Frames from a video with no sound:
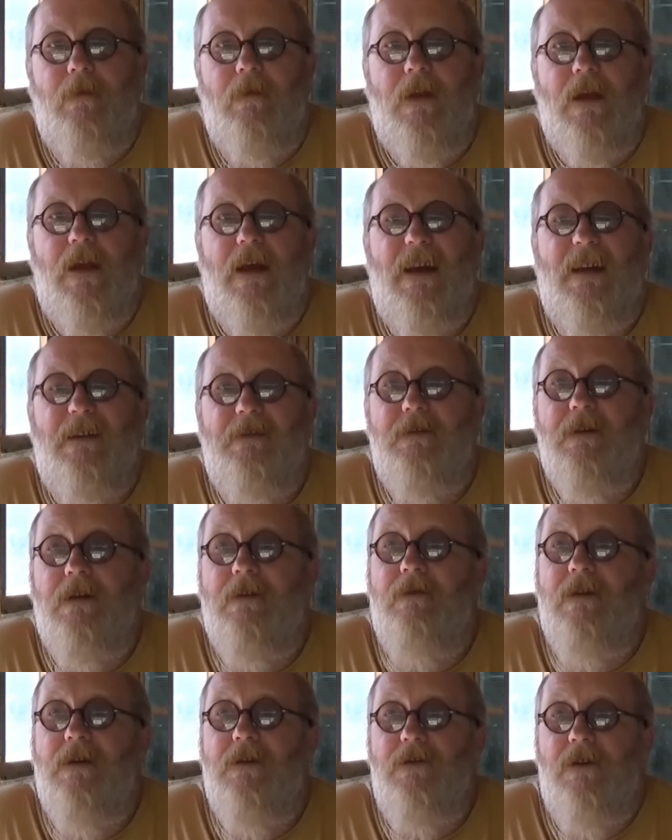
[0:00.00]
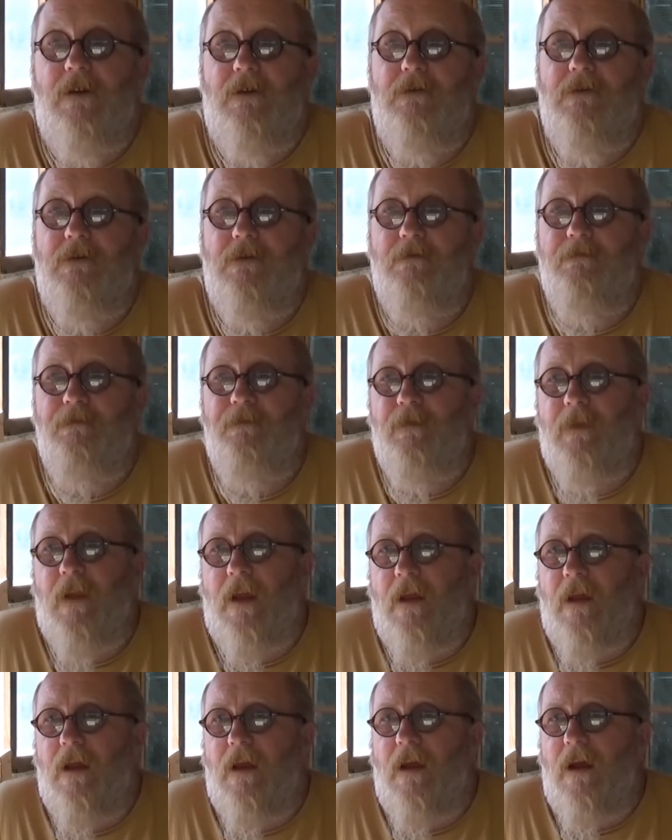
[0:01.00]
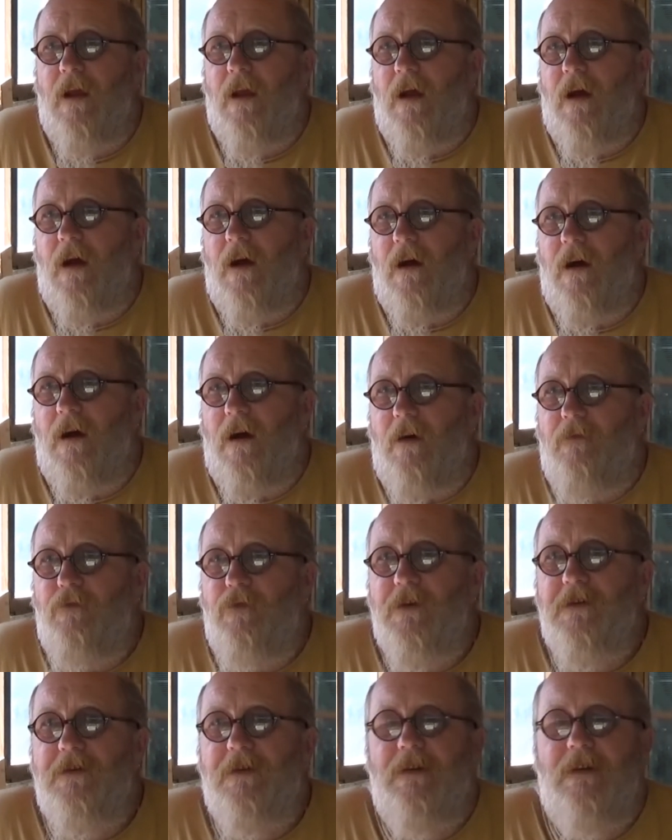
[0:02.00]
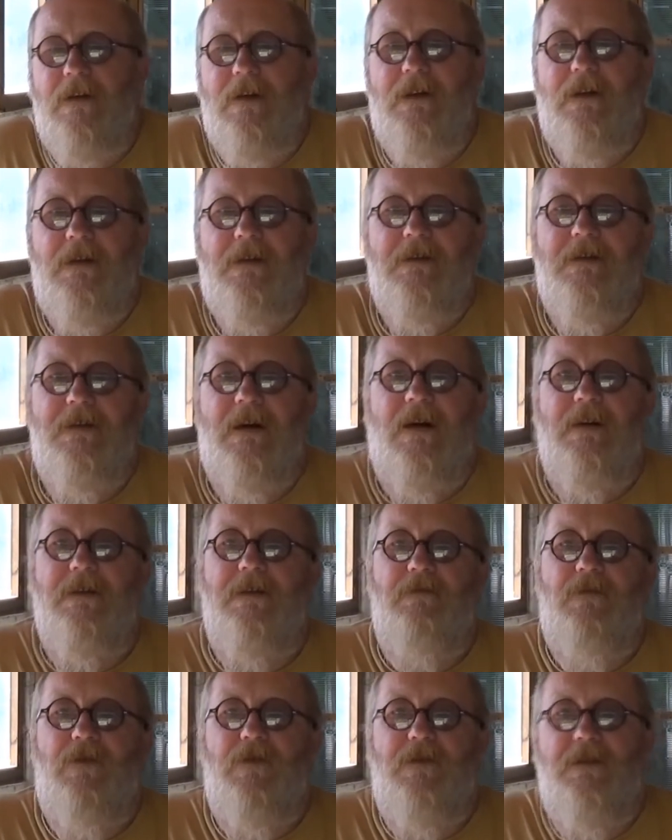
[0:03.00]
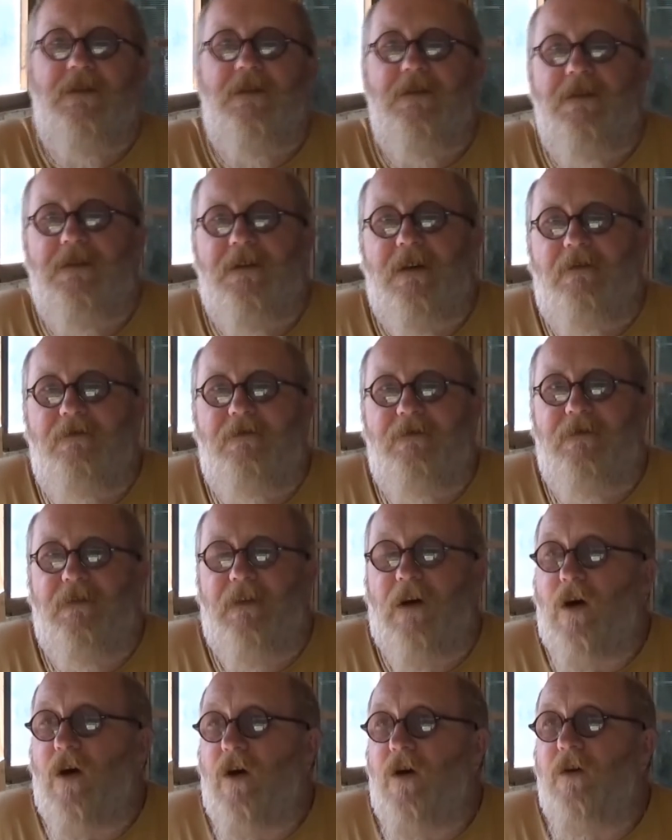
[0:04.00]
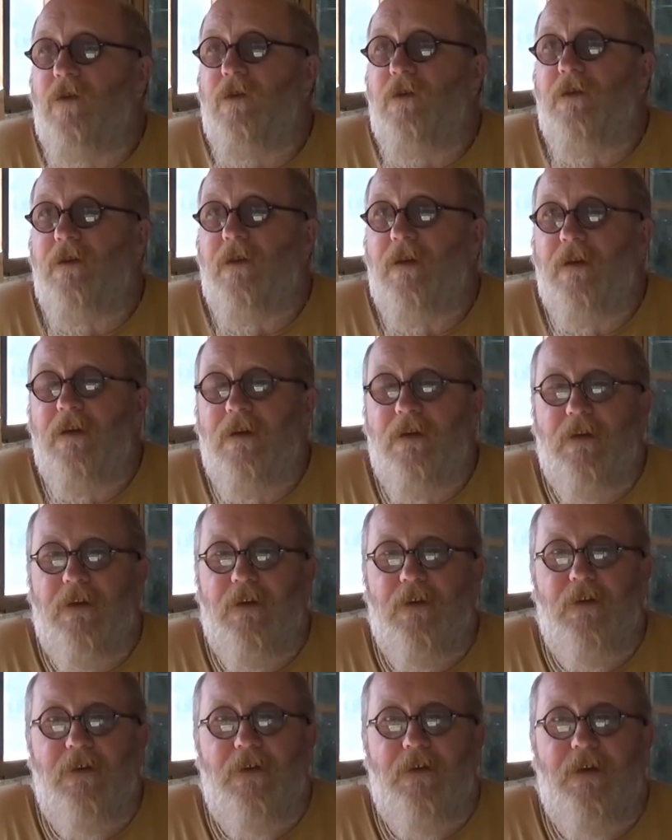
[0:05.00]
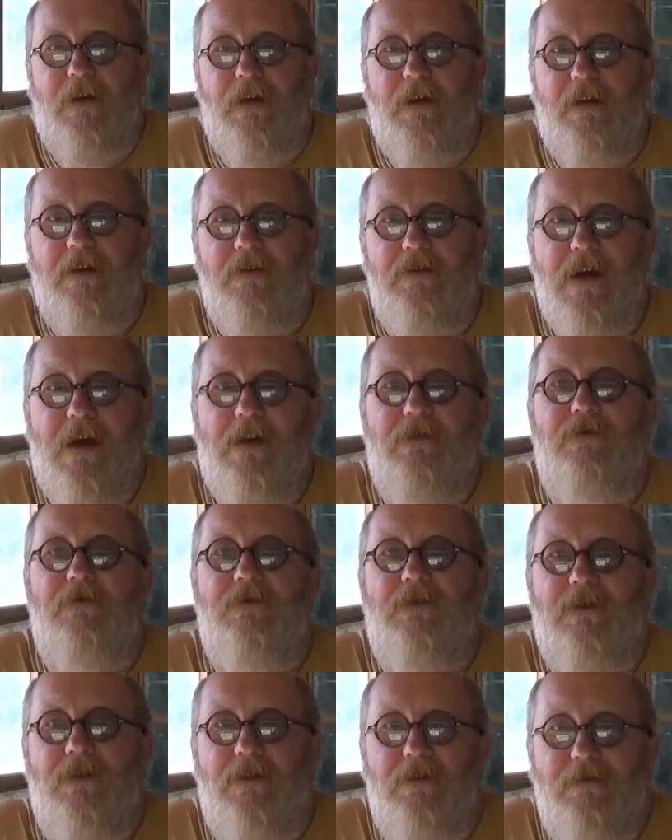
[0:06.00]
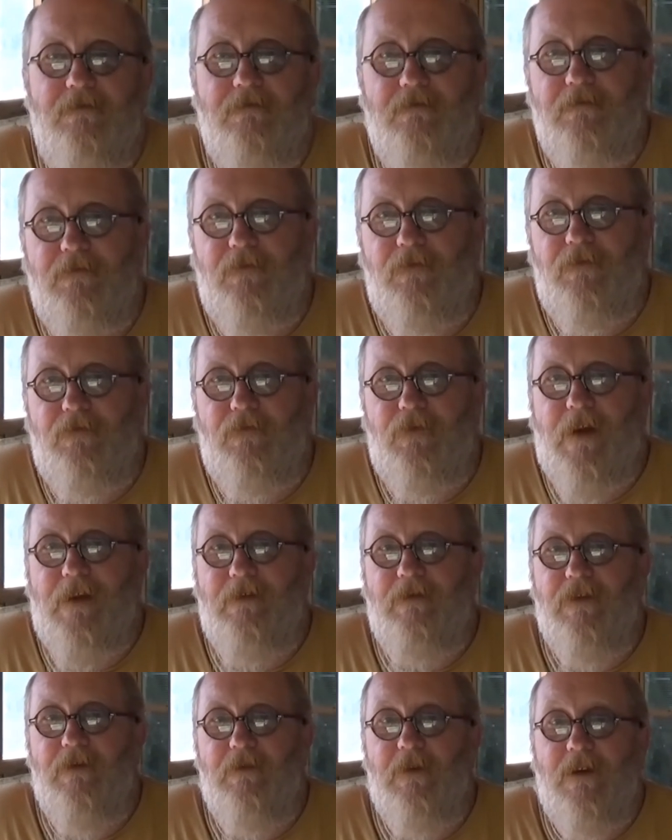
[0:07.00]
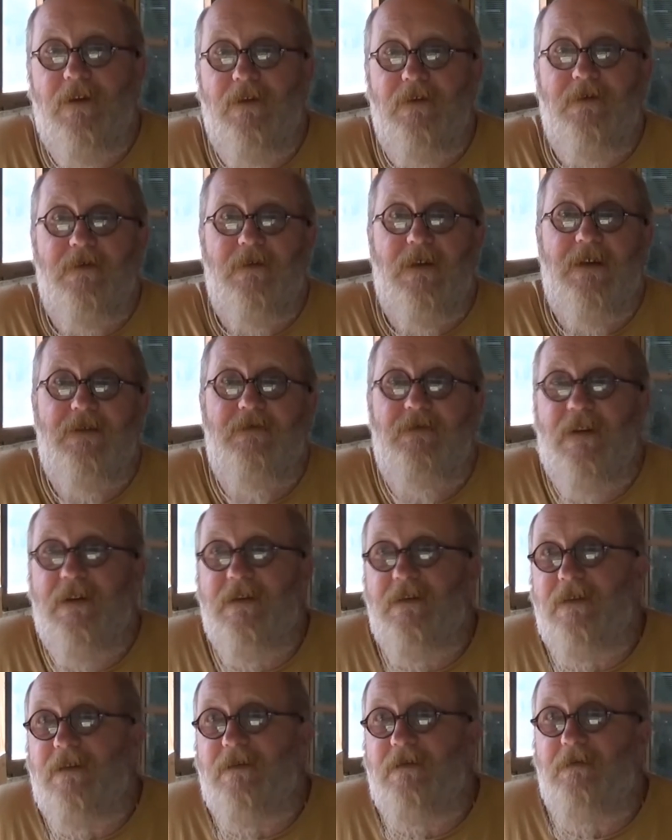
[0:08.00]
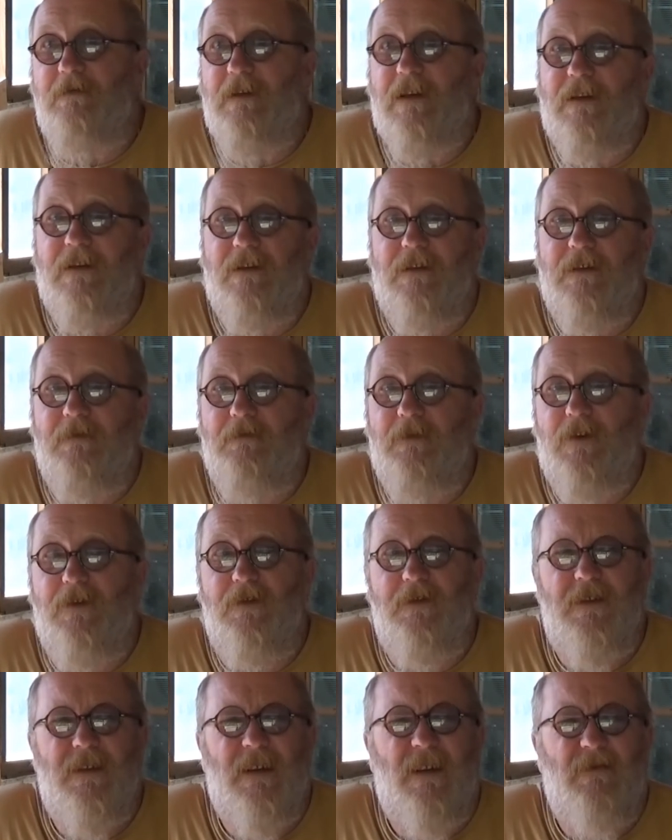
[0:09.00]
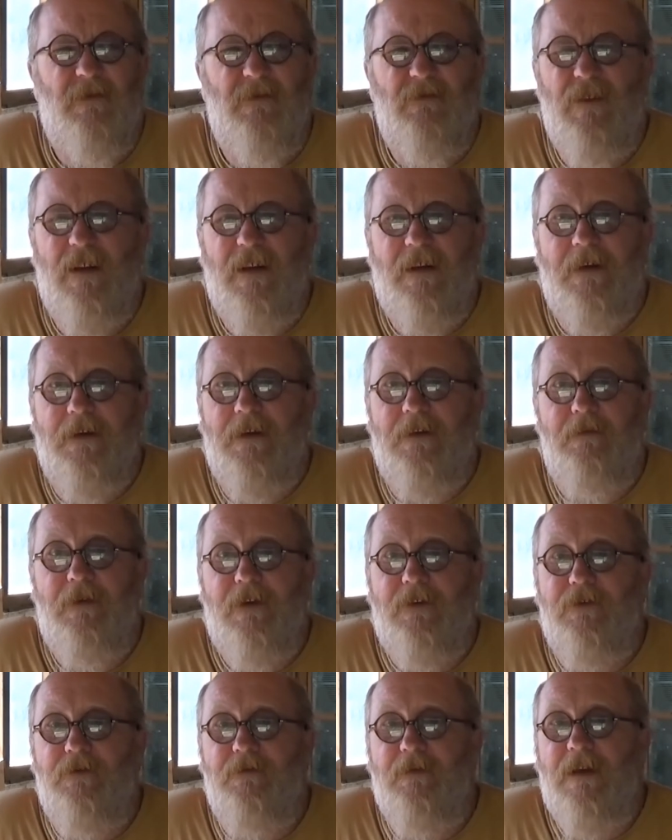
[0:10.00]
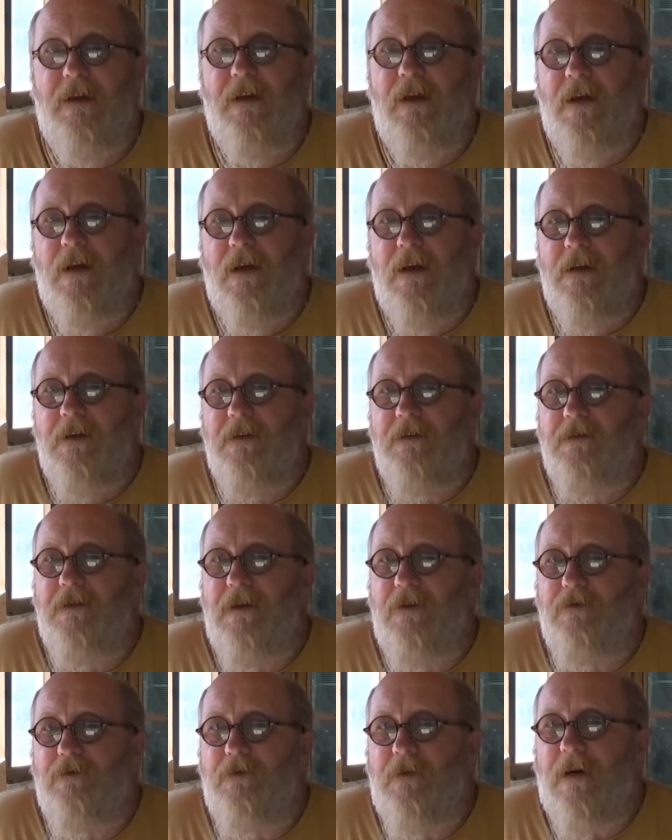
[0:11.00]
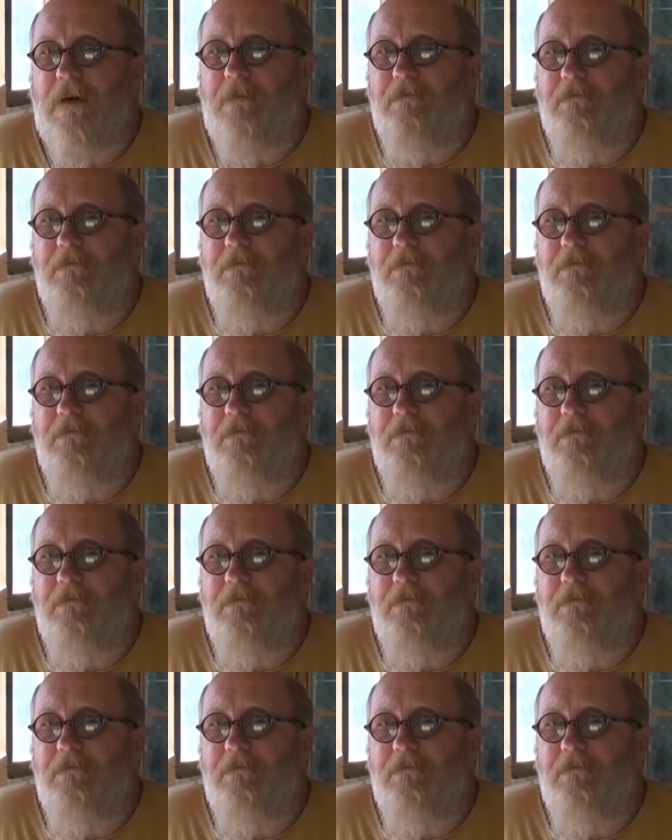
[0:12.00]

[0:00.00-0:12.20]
Yeah, TV shows. I've recently started watching stuff on the channels on Freeview because, let's face it, a lot of the modern stuff really doesn't appeal to me. So